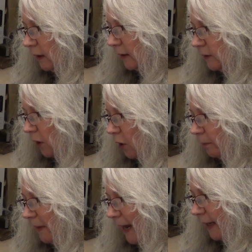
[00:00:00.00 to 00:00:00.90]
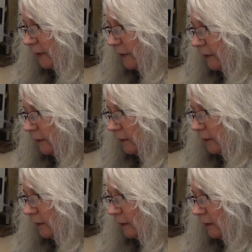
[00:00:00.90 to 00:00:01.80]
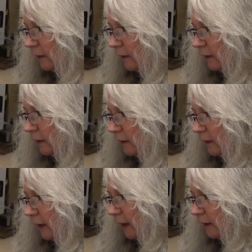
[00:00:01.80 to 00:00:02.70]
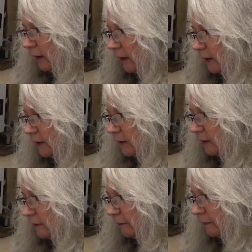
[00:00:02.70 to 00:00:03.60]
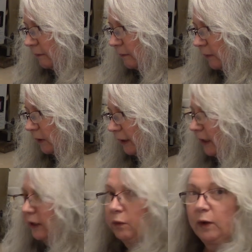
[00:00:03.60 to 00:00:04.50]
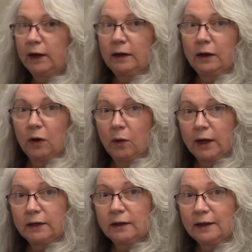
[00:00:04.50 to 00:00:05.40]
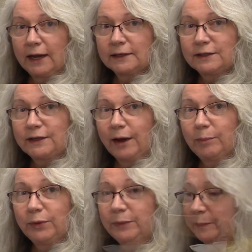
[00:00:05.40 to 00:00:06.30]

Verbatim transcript: It's all matte. I think it's clean and ready to go on to the next step.